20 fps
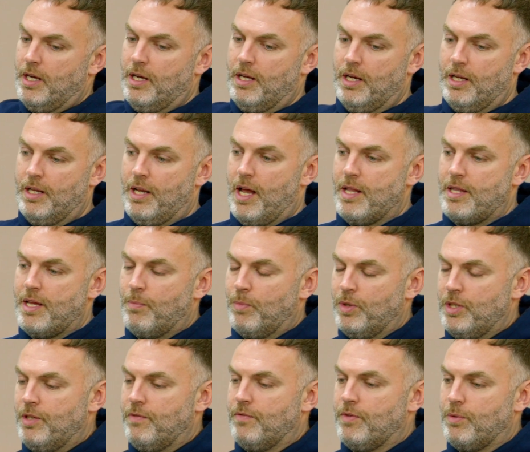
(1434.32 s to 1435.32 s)
and then
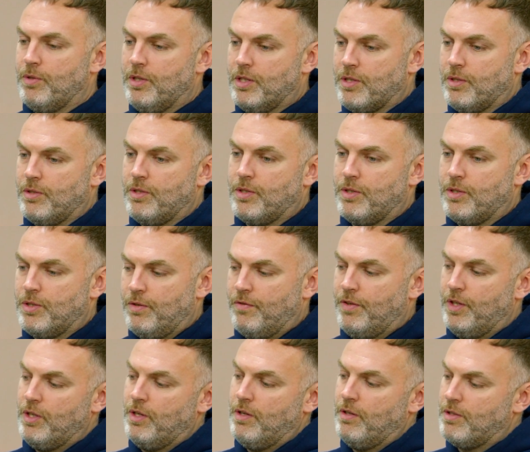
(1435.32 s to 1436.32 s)
once you've
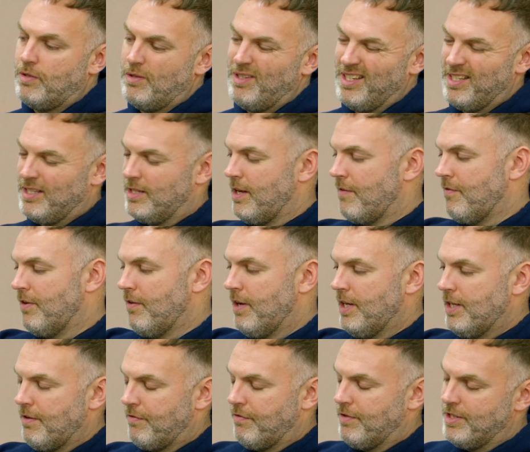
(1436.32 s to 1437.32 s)
so like 7 or
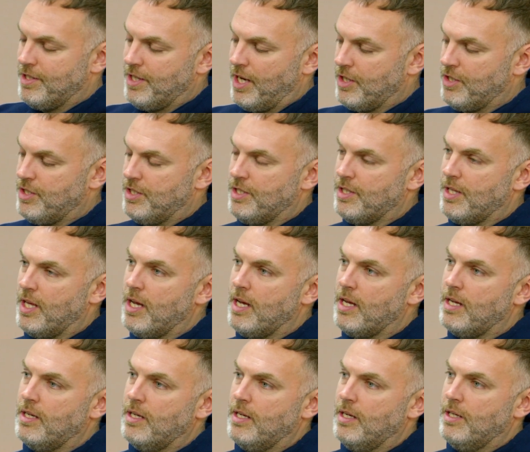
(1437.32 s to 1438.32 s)
8 different sections
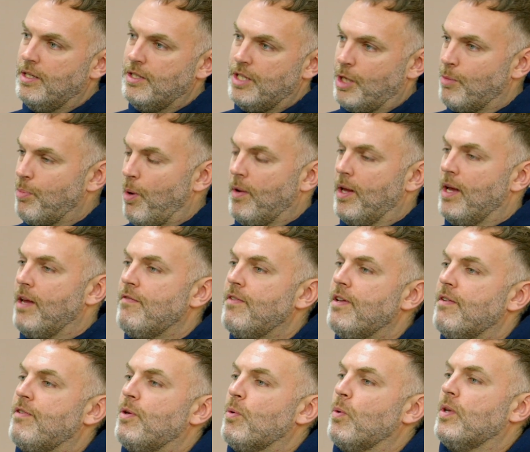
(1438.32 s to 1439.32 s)
there. So you can probably,
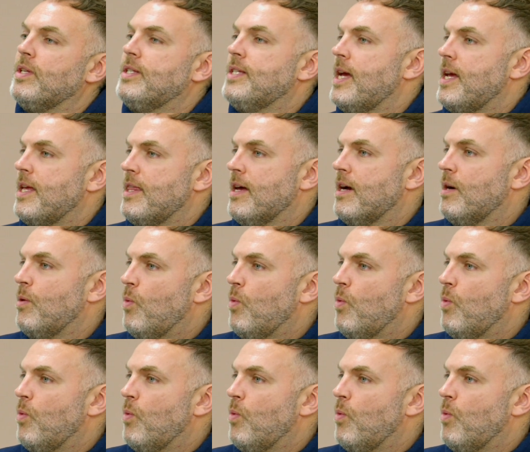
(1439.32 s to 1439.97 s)
even if you want to take that